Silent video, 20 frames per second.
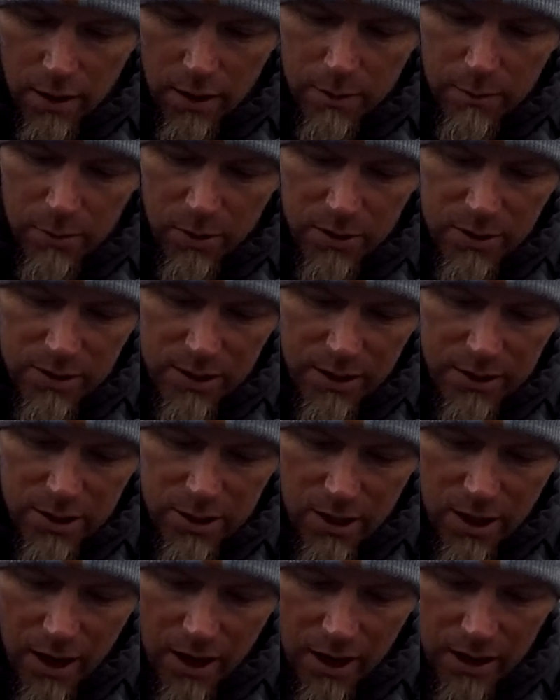appreciate you
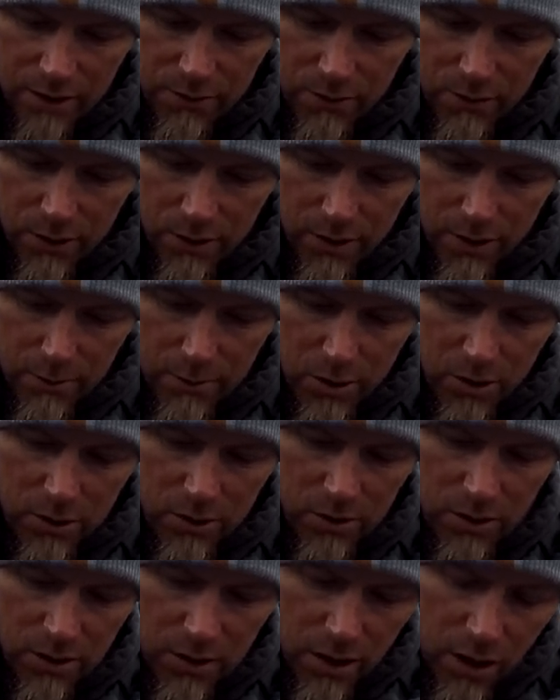guys for coming
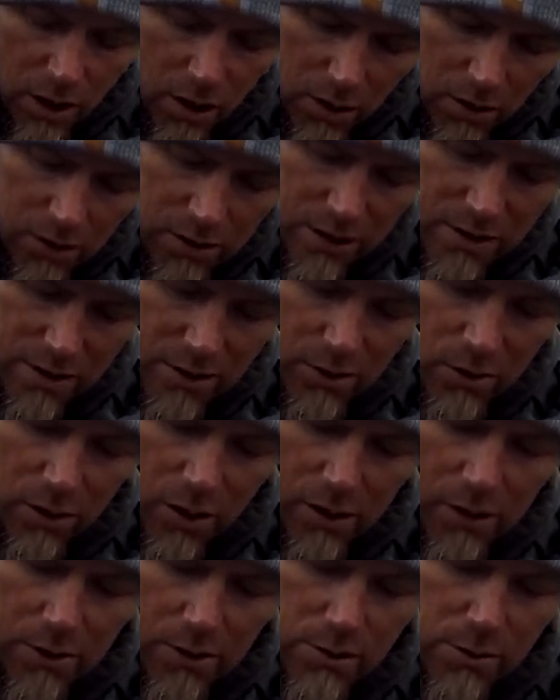along on this little
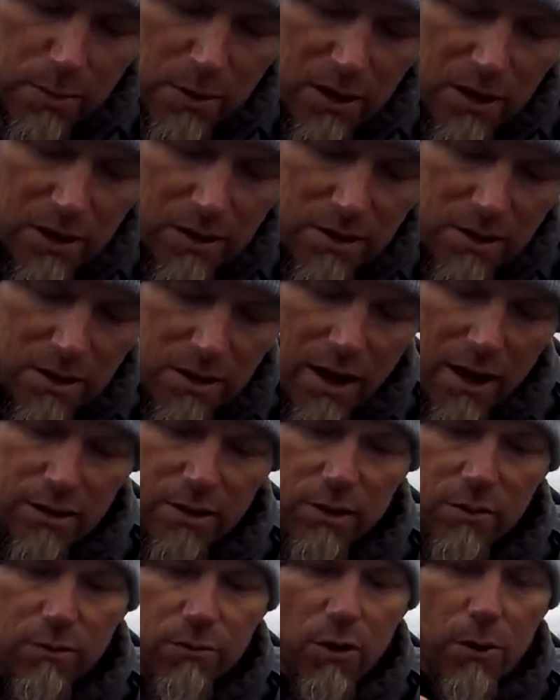underspin
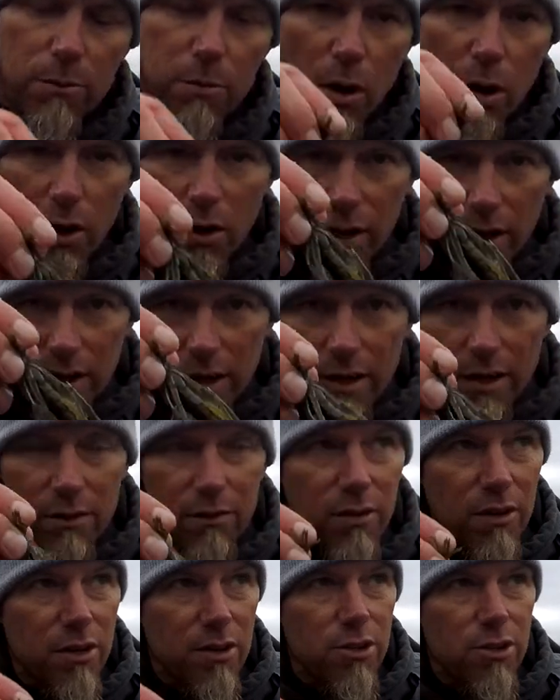slash football head
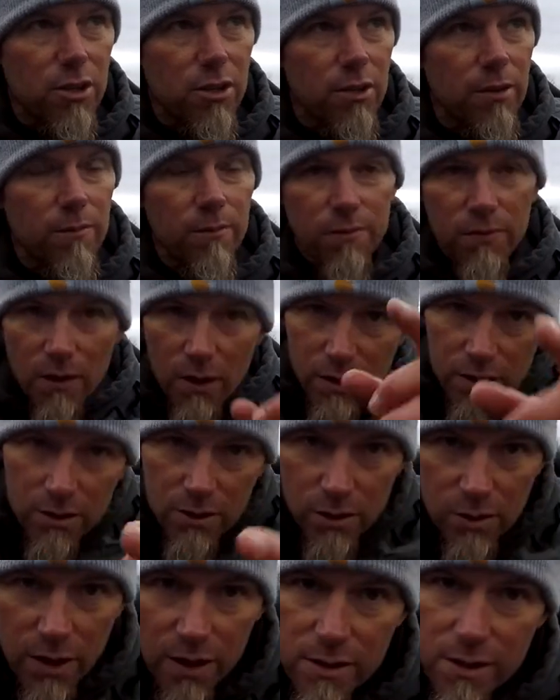adventure.
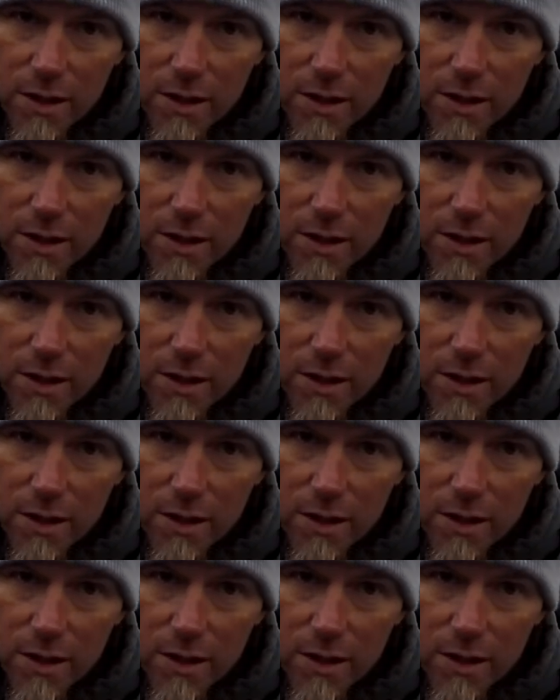Till next